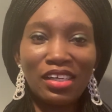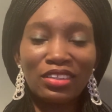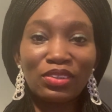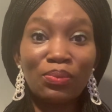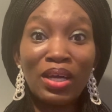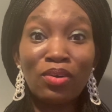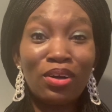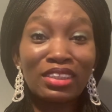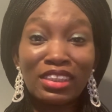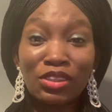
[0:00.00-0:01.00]
So when
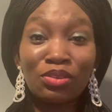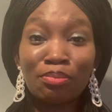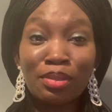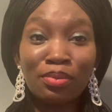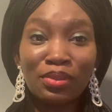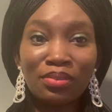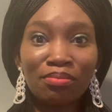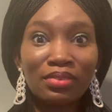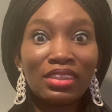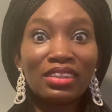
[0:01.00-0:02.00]
God deals with people,
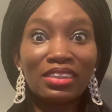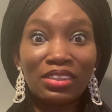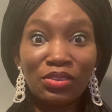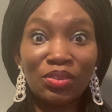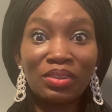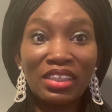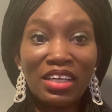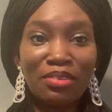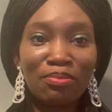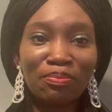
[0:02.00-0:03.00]
he deals with
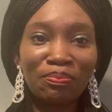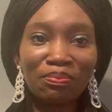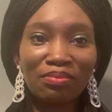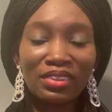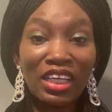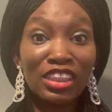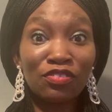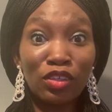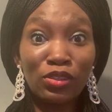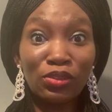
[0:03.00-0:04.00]
them. As
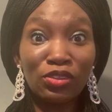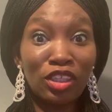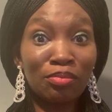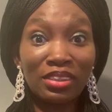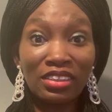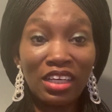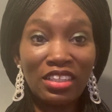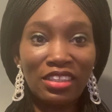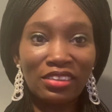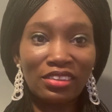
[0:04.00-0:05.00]
for you, just be
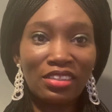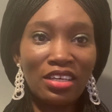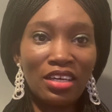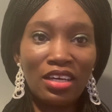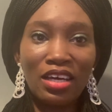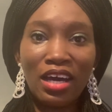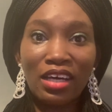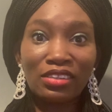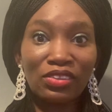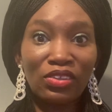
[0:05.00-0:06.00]
silent
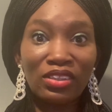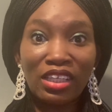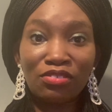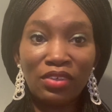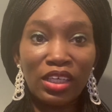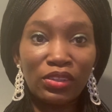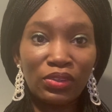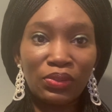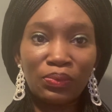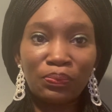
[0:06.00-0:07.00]
as God advised
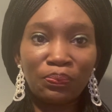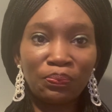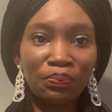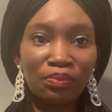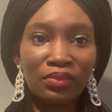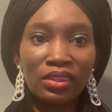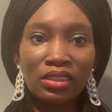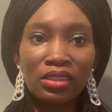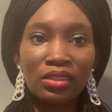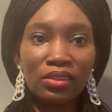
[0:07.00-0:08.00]
you.
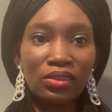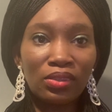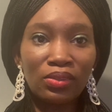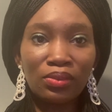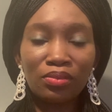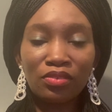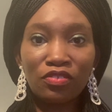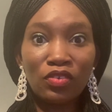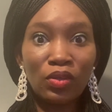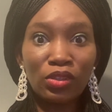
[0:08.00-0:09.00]
So
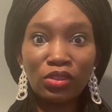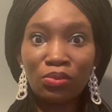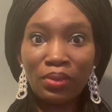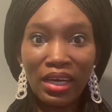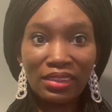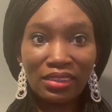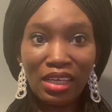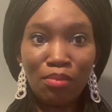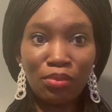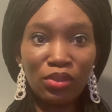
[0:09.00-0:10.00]
focus on writing
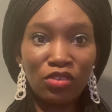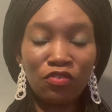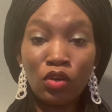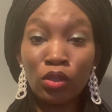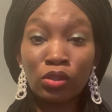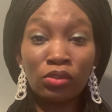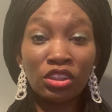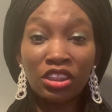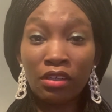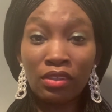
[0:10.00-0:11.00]
that book. Focus on
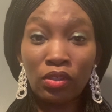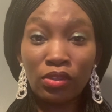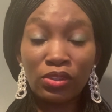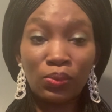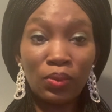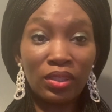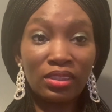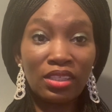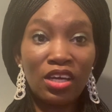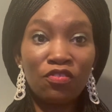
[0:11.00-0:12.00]
sharing God's word.
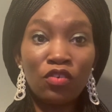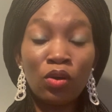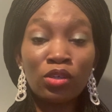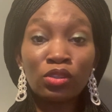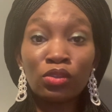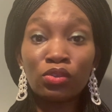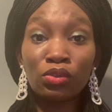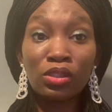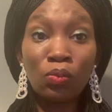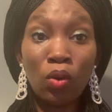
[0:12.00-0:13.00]
Focus on
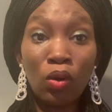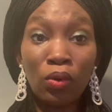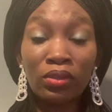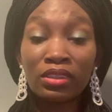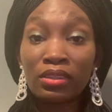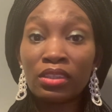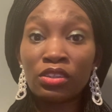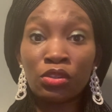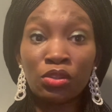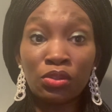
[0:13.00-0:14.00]
doing what God says
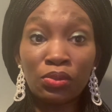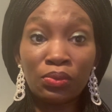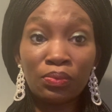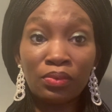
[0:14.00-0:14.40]
you should do.